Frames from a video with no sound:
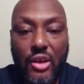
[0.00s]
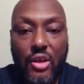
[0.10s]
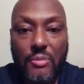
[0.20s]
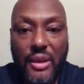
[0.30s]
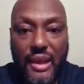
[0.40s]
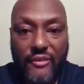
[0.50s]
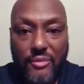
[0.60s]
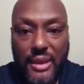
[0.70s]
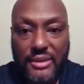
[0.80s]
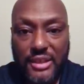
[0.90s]
On behalf of
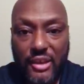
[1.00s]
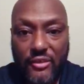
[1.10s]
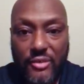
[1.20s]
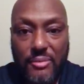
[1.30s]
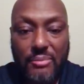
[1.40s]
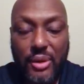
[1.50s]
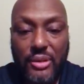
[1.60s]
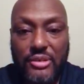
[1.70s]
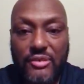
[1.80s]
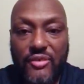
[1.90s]
myself and my
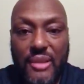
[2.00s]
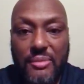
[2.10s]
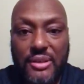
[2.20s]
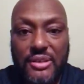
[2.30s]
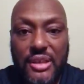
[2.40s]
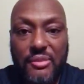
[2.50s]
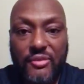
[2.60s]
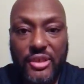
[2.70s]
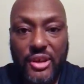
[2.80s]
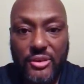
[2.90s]
brothers of Phi Beta Sigma
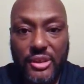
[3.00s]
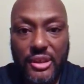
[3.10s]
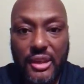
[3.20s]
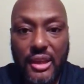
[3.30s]
fraternity,